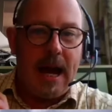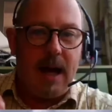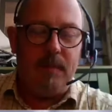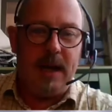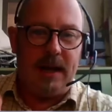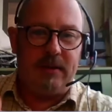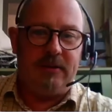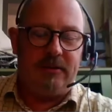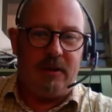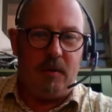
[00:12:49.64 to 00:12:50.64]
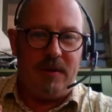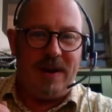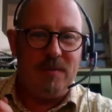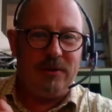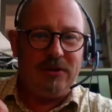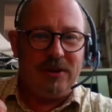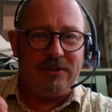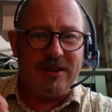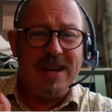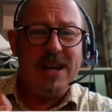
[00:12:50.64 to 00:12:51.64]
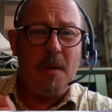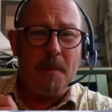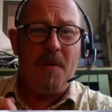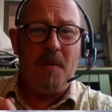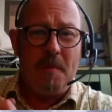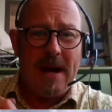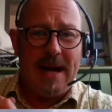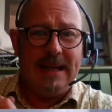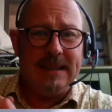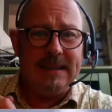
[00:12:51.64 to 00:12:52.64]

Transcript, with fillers: am. Yes. So if anyone starts having a go, poor Matt,